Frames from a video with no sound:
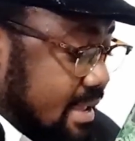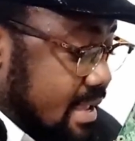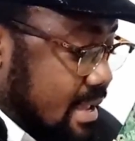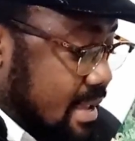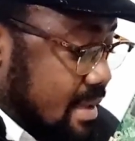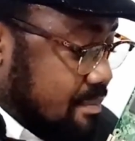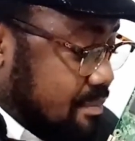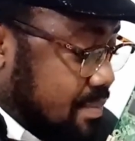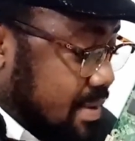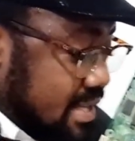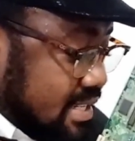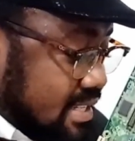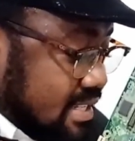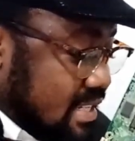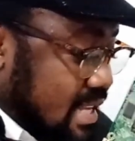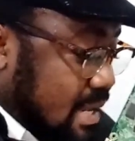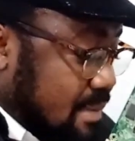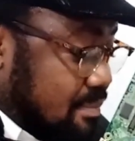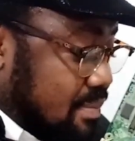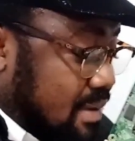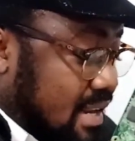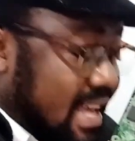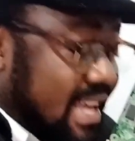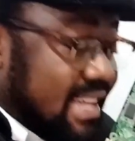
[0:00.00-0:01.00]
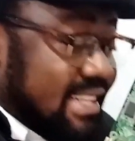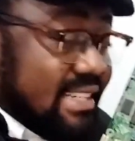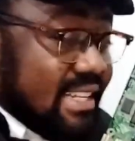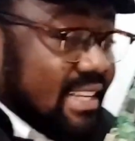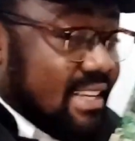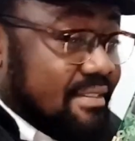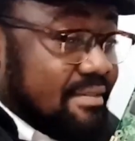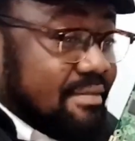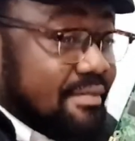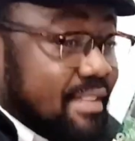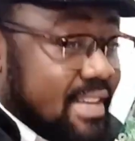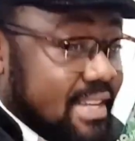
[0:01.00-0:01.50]
a paste is applied
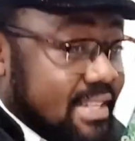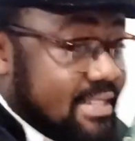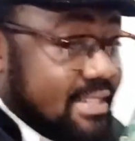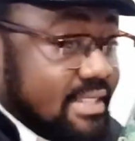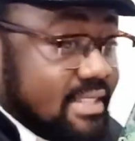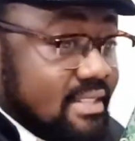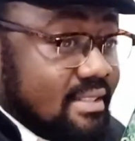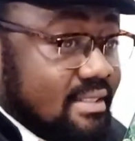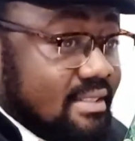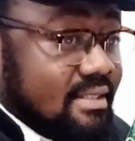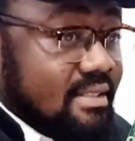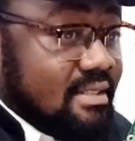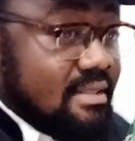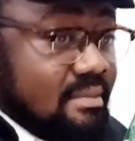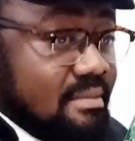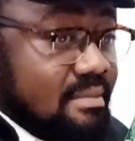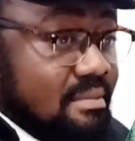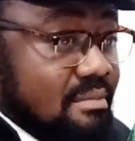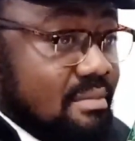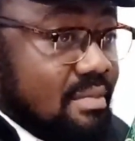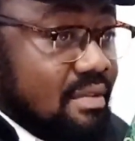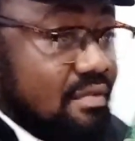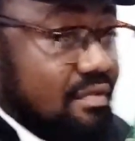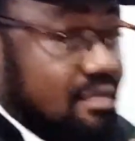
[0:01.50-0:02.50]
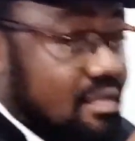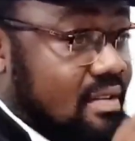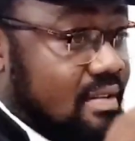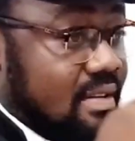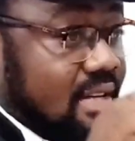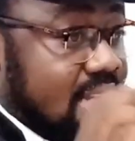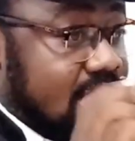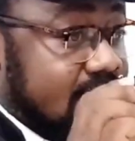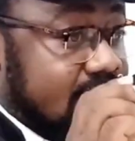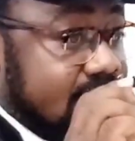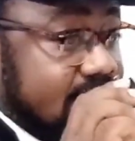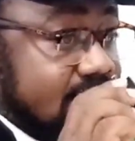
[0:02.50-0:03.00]
there first before
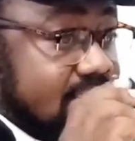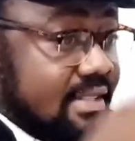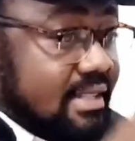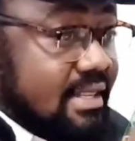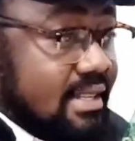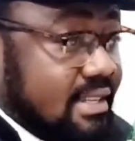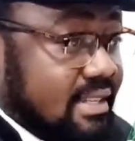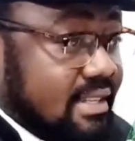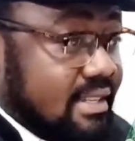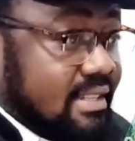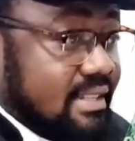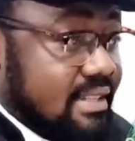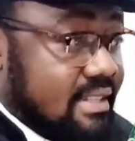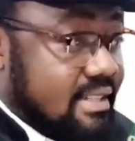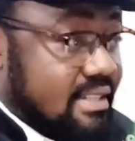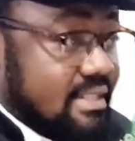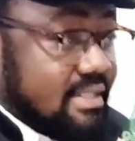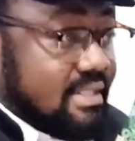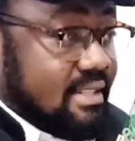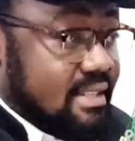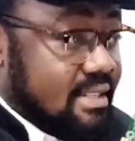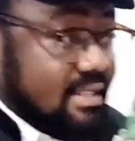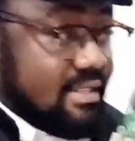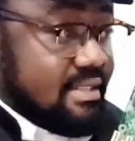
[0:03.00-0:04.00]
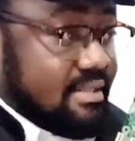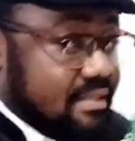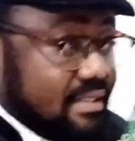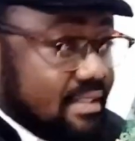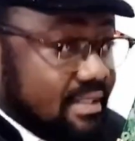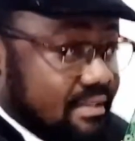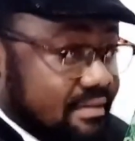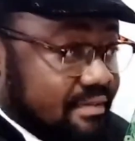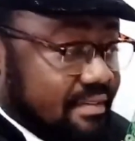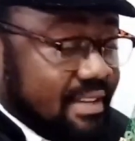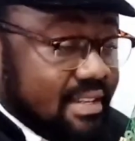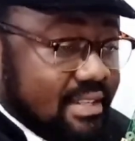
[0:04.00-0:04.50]
the heatsink
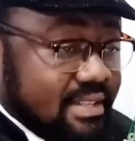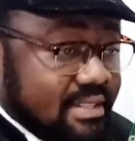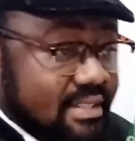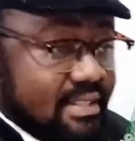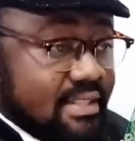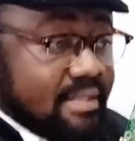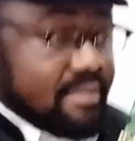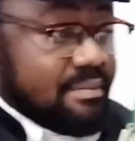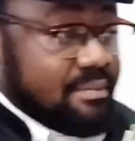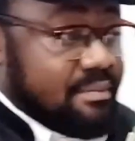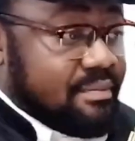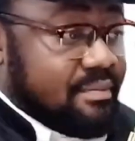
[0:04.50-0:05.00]
is fixed.